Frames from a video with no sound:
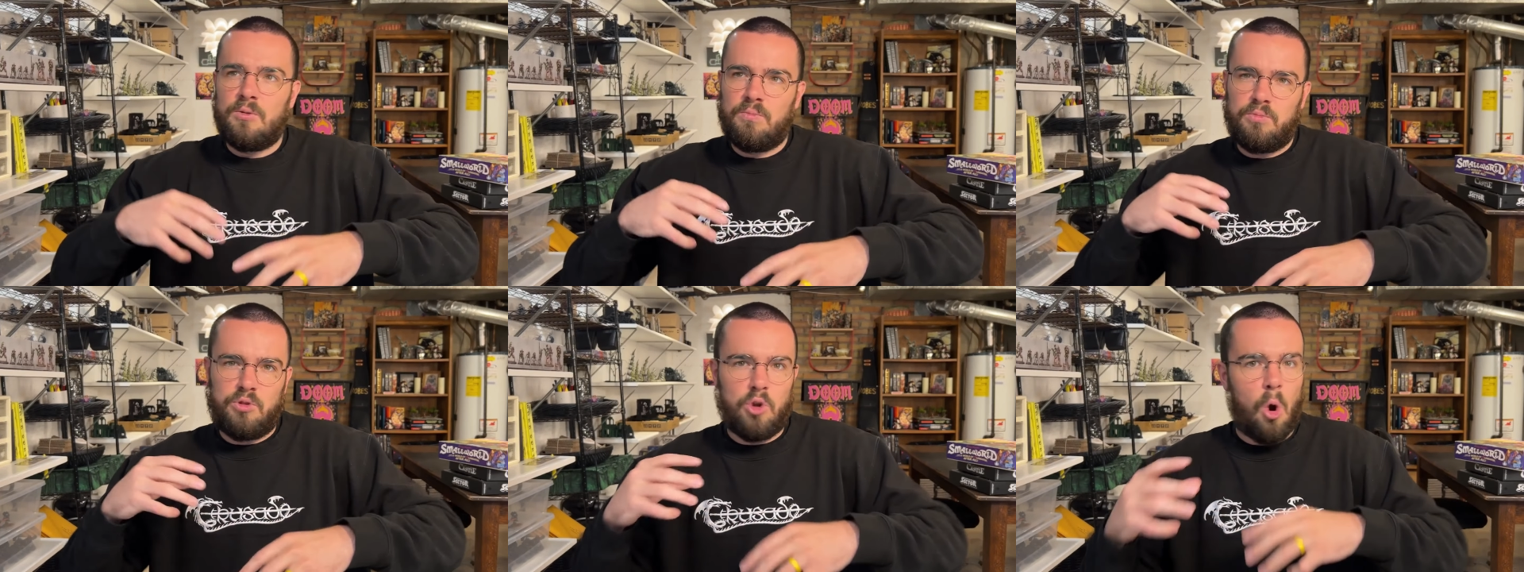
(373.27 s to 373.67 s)

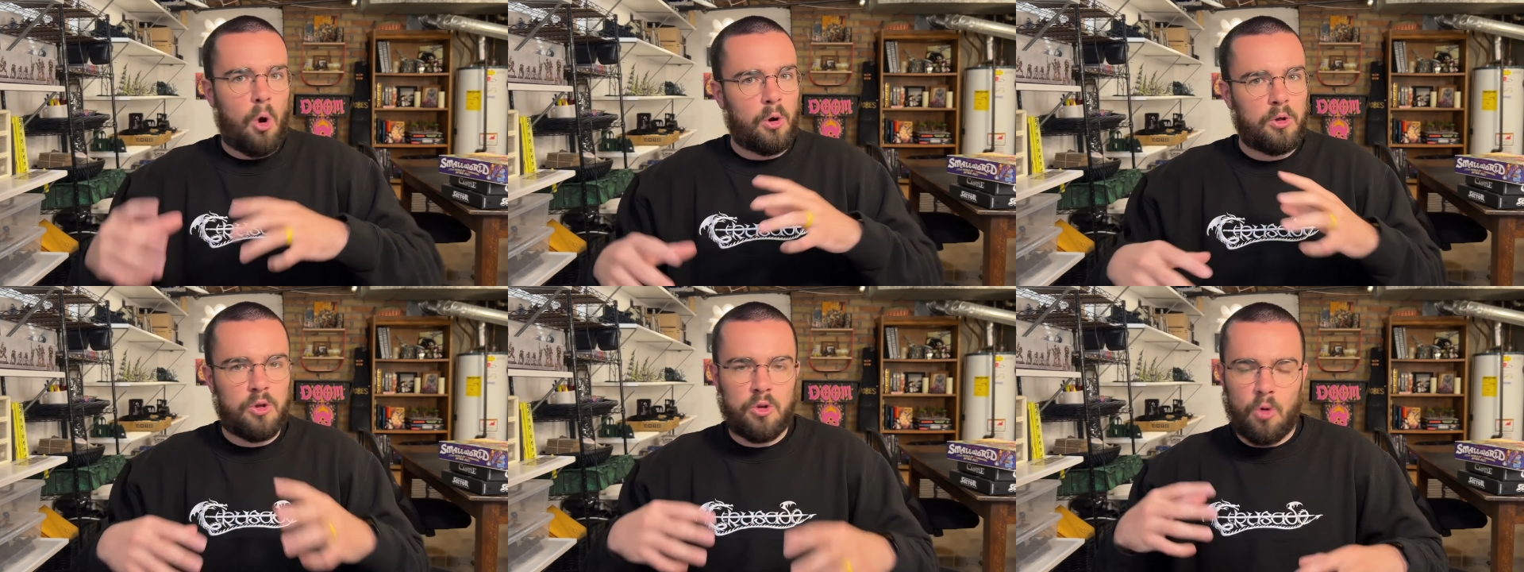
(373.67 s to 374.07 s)

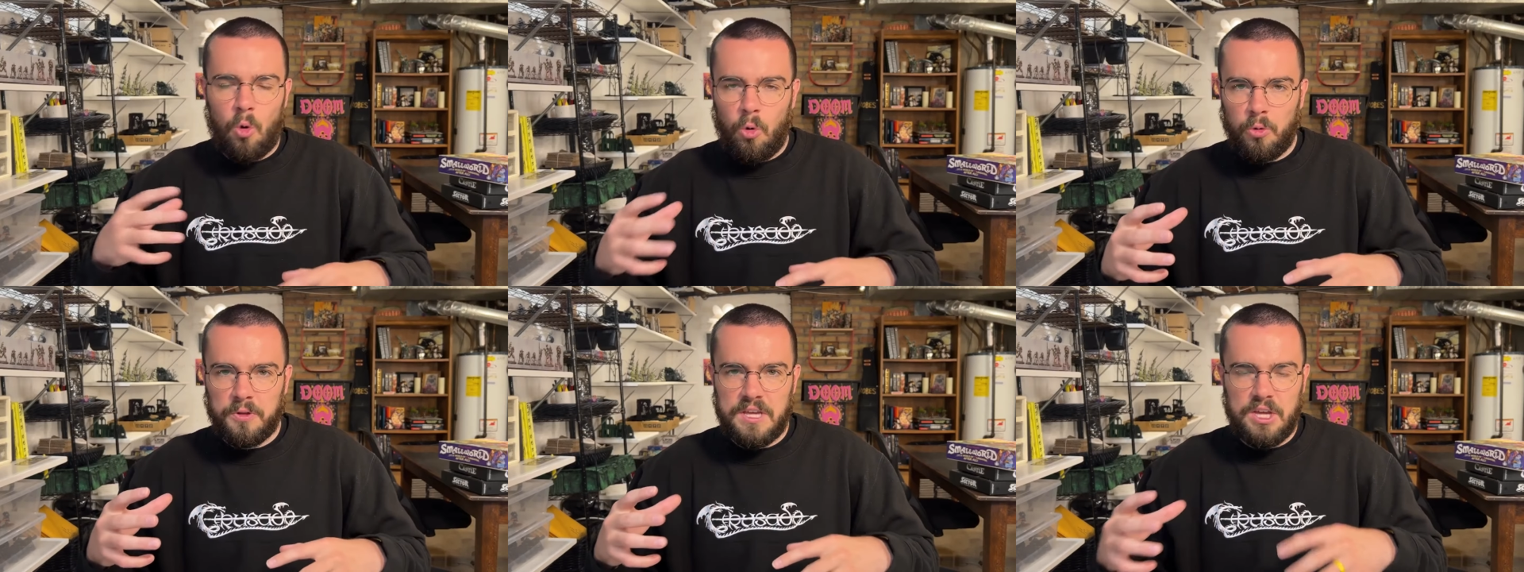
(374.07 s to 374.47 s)
Dark
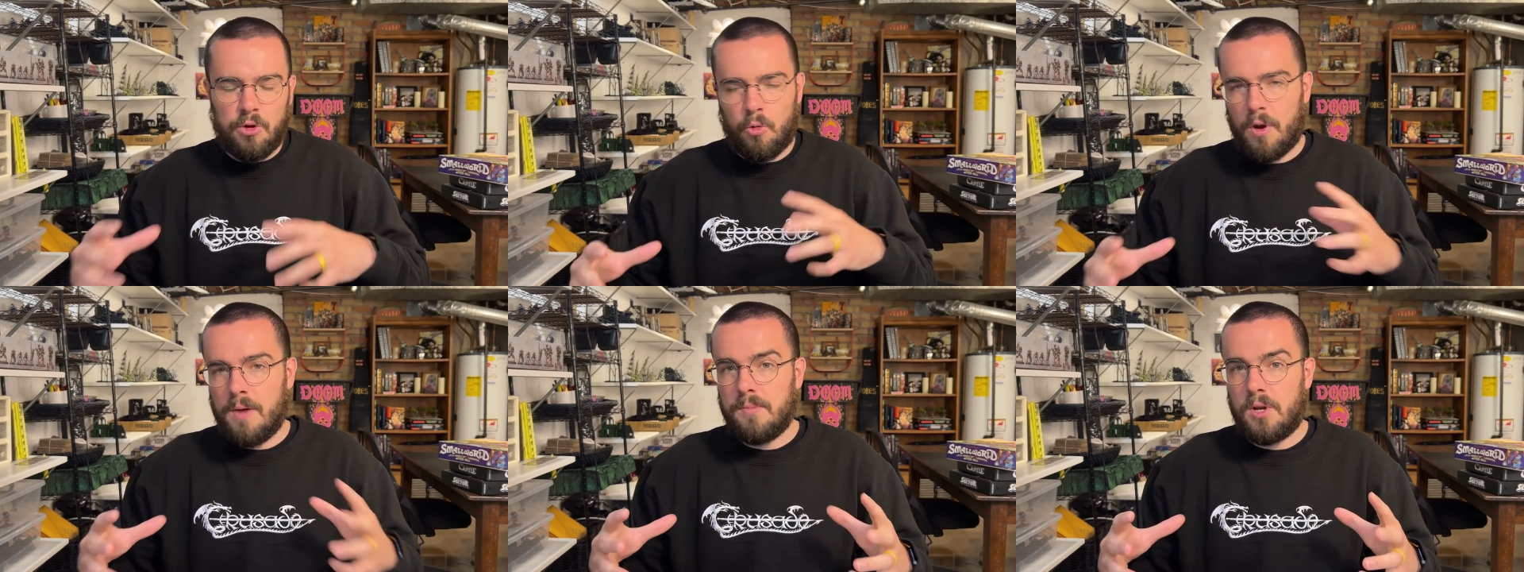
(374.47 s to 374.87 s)
Soulsy,
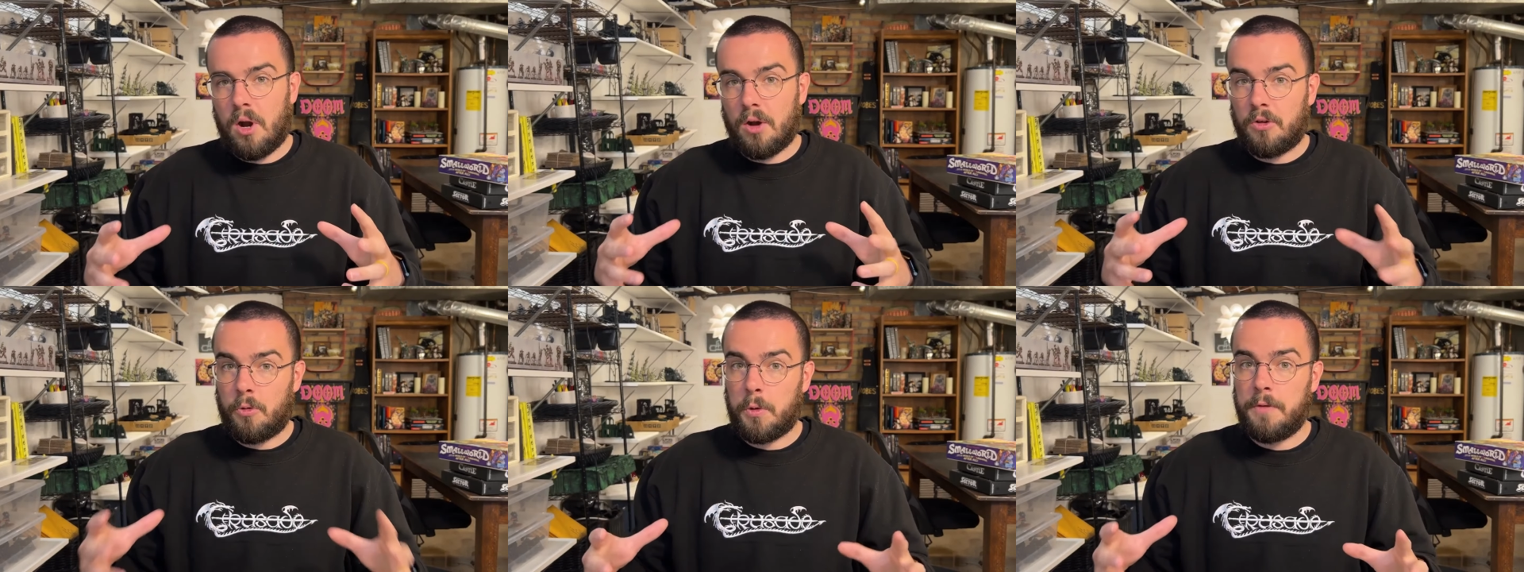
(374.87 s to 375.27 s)

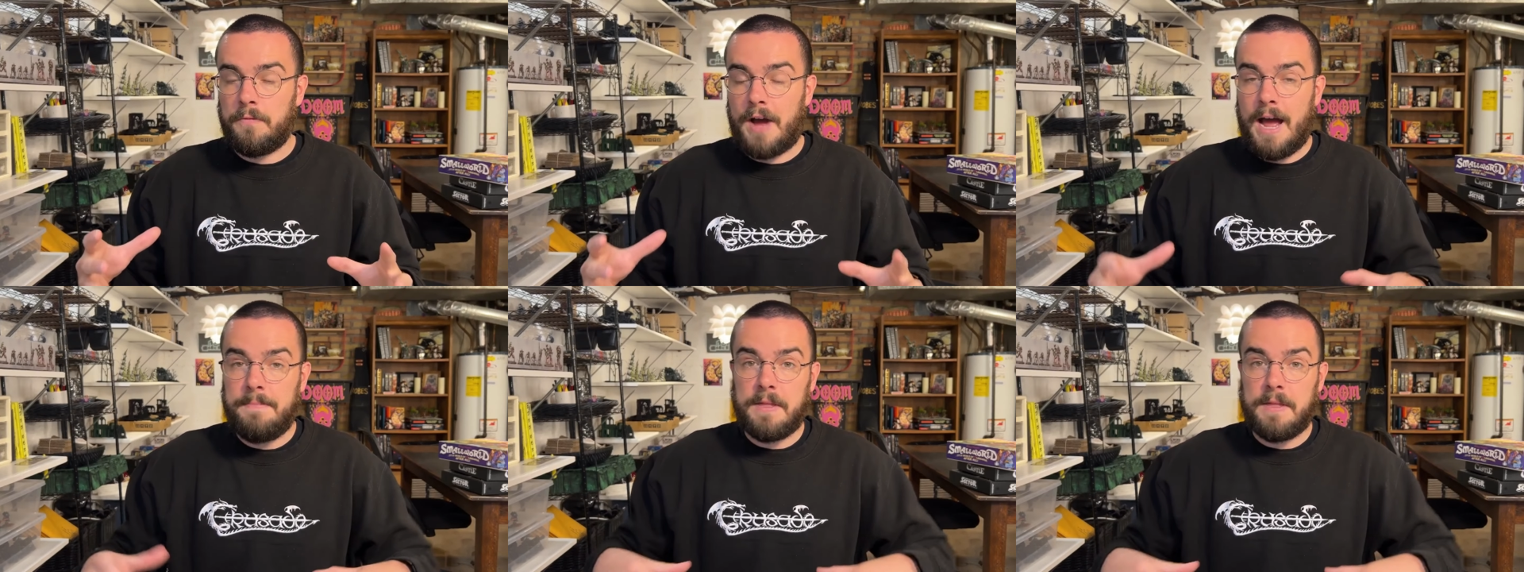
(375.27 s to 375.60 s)
grimdark sort of vibe